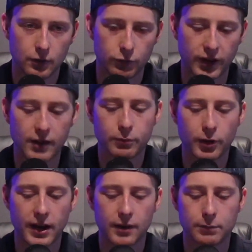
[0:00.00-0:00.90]
Van
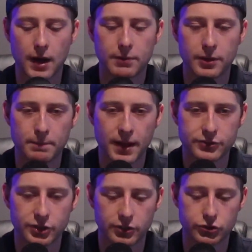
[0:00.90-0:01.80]
Pran, probably the
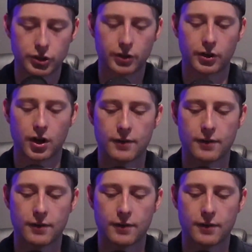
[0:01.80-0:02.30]
best interior